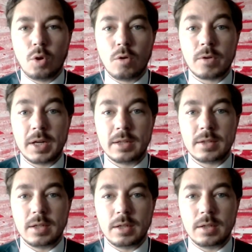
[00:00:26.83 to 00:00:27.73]

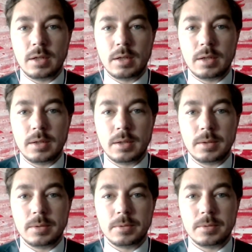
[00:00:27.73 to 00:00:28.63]
lowering
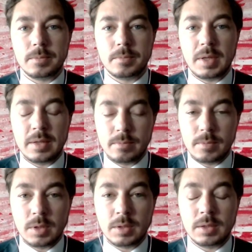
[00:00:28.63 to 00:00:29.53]
the uh,
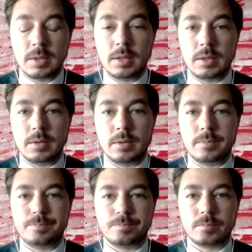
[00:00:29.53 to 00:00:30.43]
the
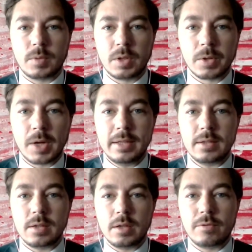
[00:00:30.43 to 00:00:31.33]
the, the
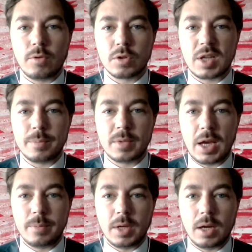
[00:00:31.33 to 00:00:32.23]
rate uh, for some
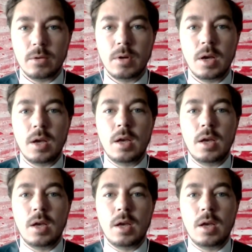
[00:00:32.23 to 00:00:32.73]
time now.